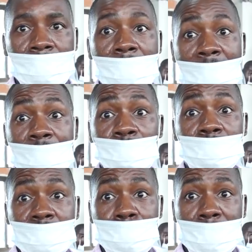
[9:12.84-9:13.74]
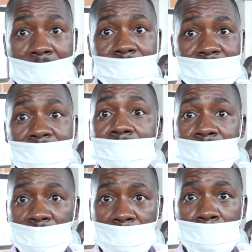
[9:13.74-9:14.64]
They have SIM cards in
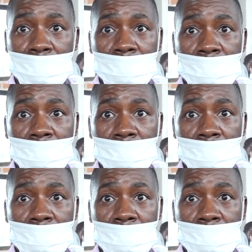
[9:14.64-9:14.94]
them.